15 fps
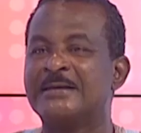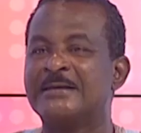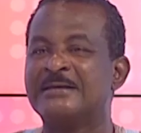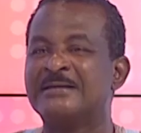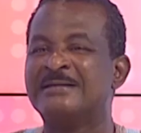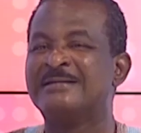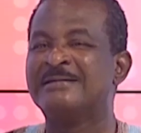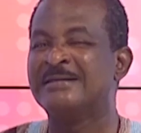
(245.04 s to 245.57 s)

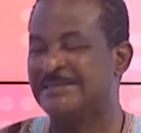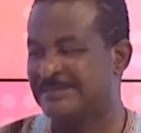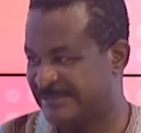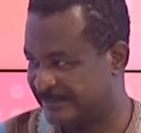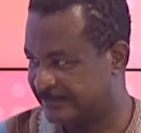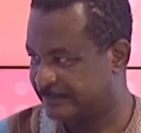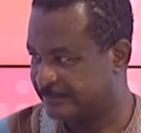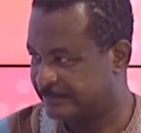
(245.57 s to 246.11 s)
Greed.
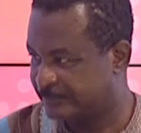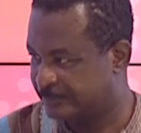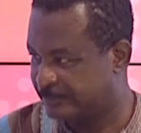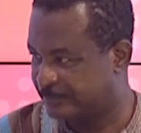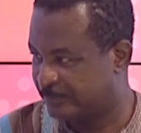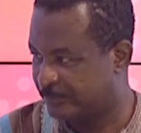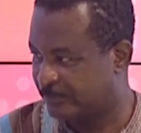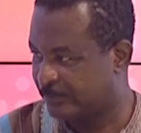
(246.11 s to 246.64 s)

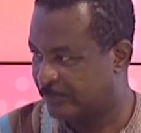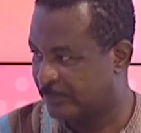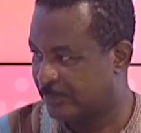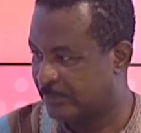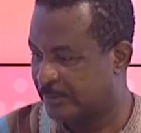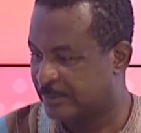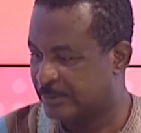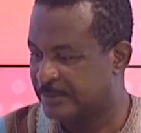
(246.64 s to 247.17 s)
Greed.
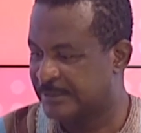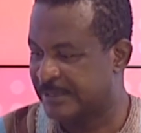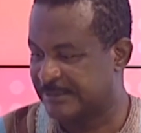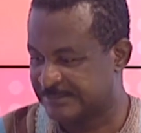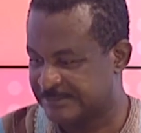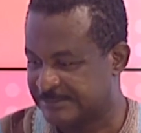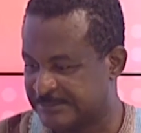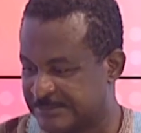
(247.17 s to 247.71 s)

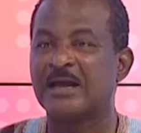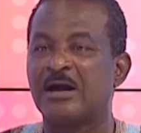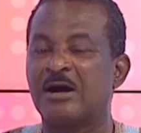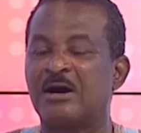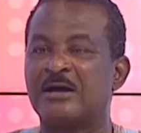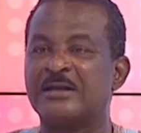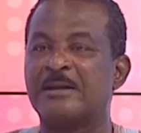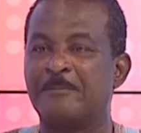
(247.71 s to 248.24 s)
Yes. On
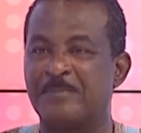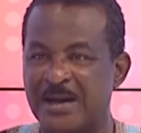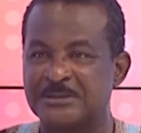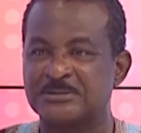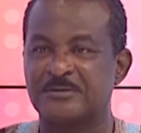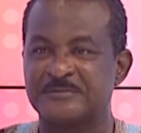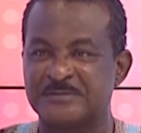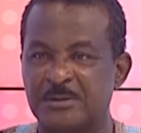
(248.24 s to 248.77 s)
the part of
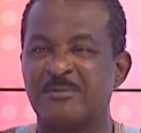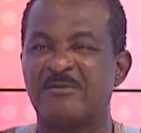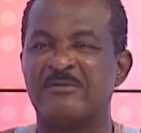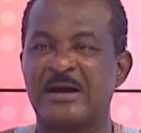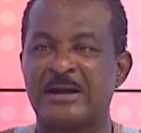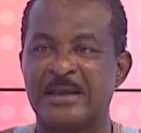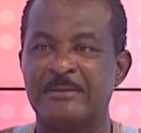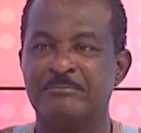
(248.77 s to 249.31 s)
some of our
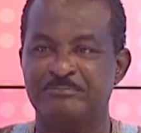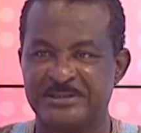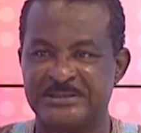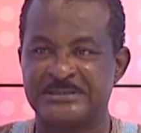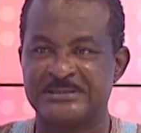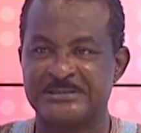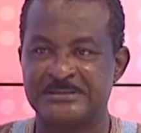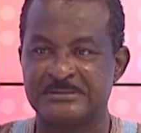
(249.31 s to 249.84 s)
M
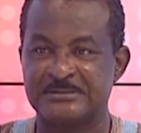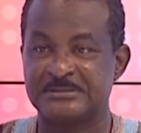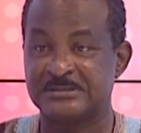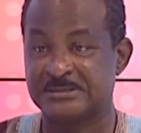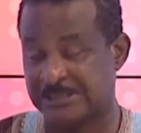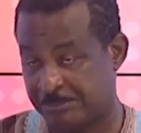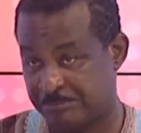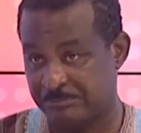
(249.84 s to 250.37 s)
Ps.
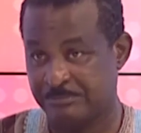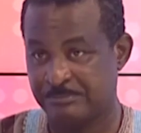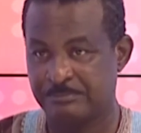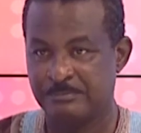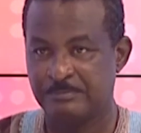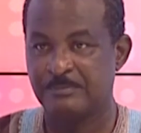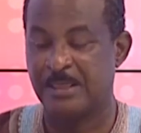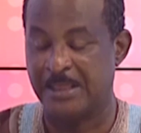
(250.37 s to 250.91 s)
Some. N D C
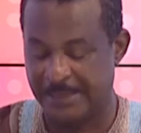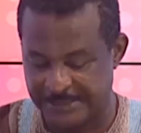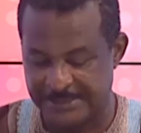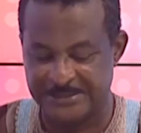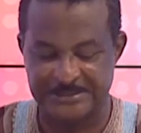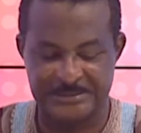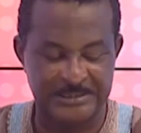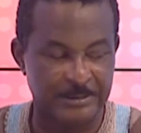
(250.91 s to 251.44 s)
M Ps. N
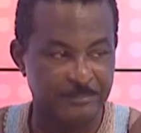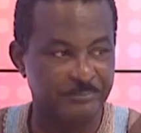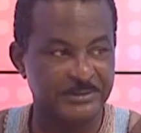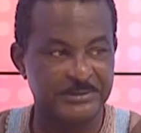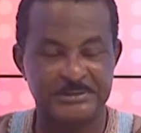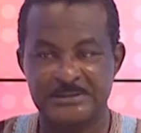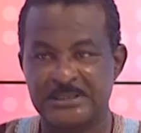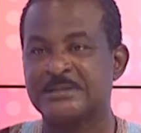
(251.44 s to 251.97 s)
D C M
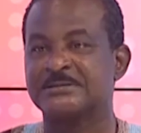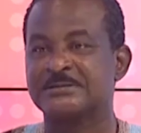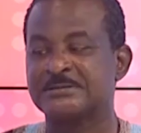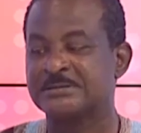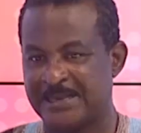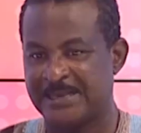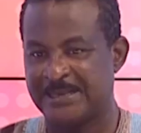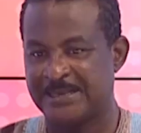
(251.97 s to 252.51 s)
Ps, yes.
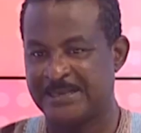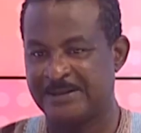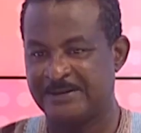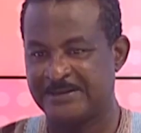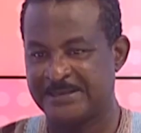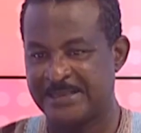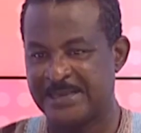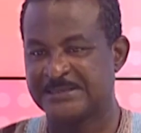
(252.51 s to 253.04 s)

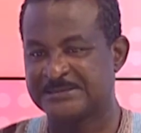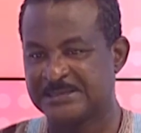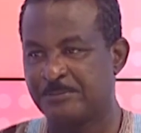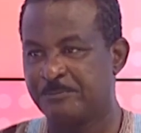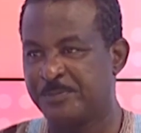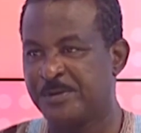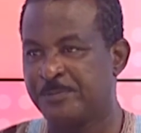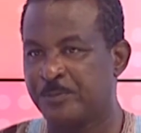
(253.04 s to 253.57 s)
There are some
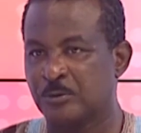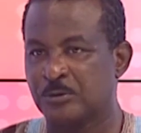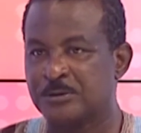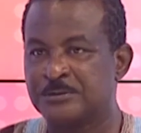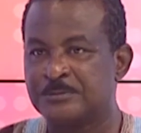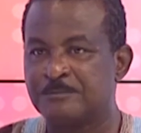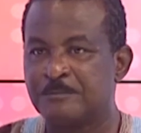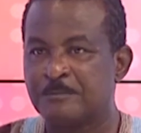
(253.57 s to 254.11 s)
people
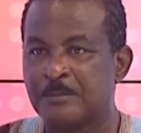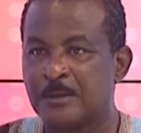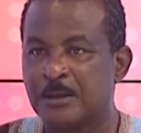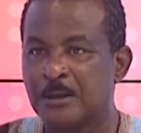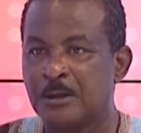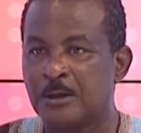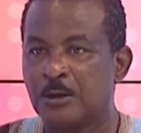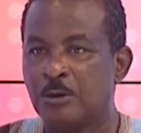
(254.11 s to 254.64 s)

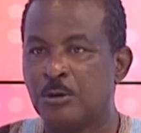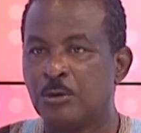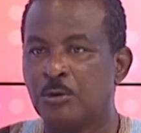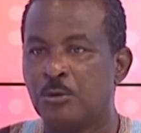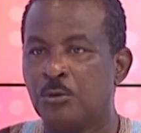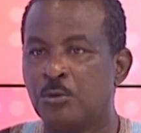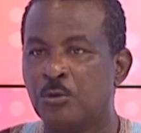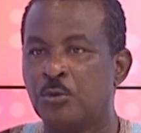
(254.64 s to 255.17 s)

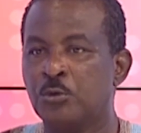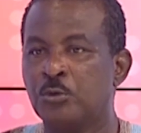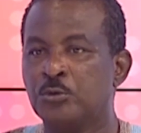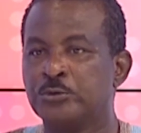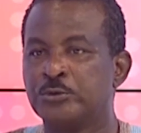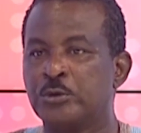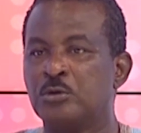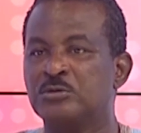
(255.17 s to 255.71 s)
who
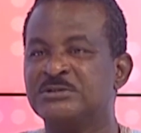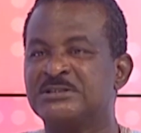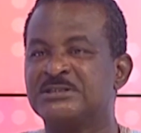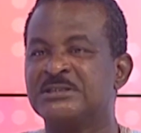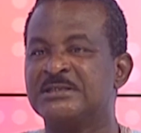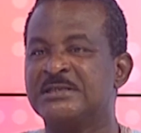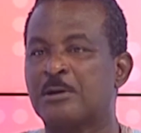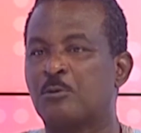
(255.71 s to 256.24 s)
don't
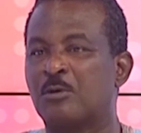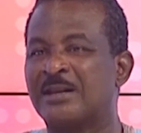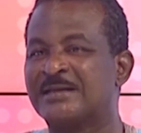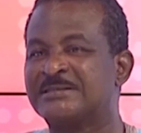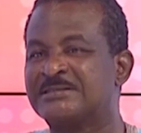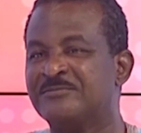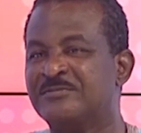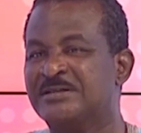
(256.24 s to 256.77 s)
see the
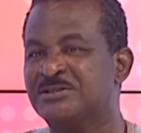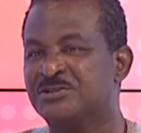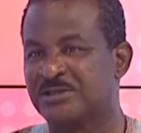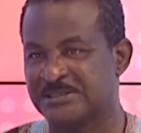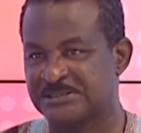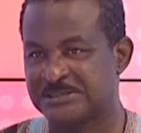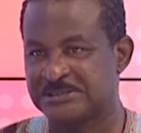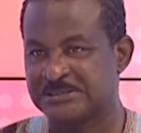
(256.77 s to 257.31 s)
collective
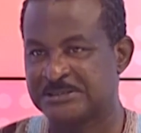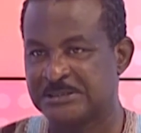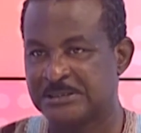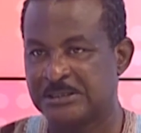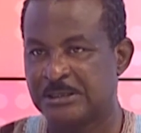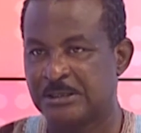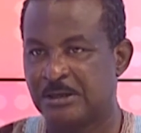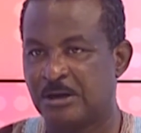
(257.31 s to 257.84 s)
interests
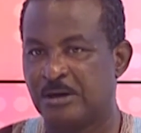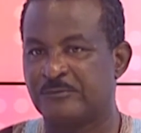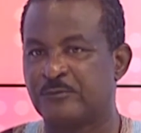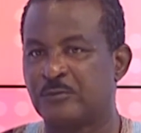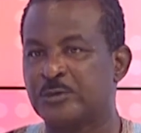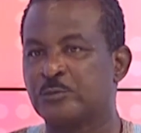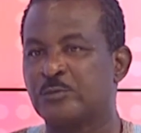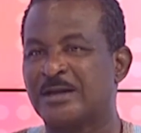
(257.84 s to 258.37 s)
of
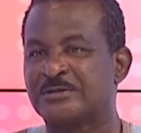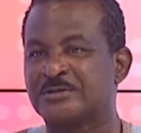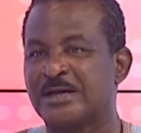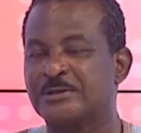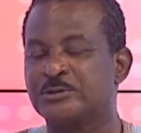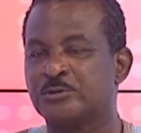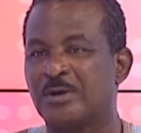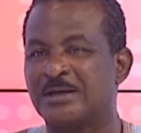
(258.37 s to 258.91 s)
what we are
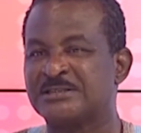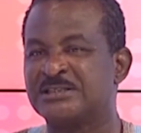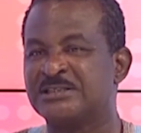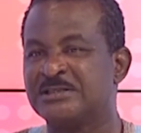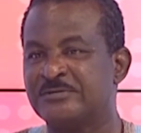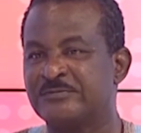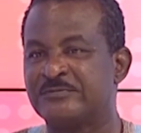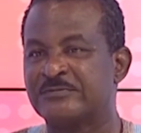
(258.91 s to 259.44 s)
trying to
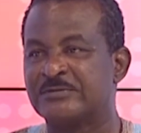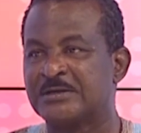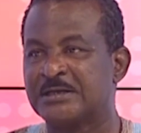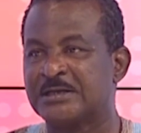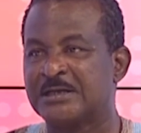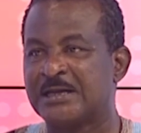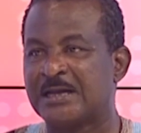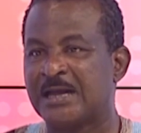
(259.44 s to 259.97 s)
achieve
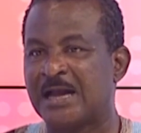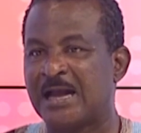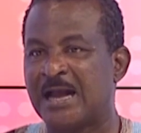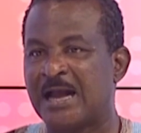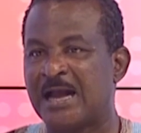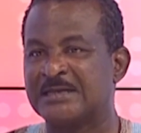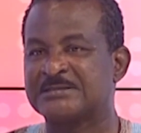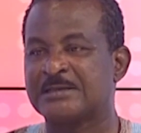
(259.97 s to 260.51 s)

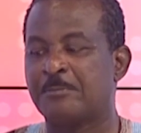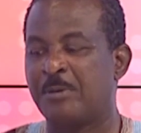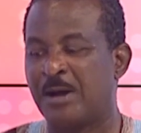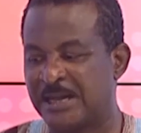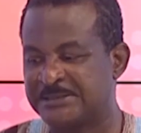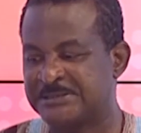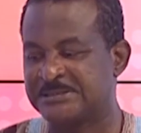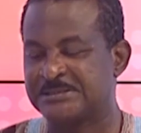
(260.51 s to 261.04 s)
as a party,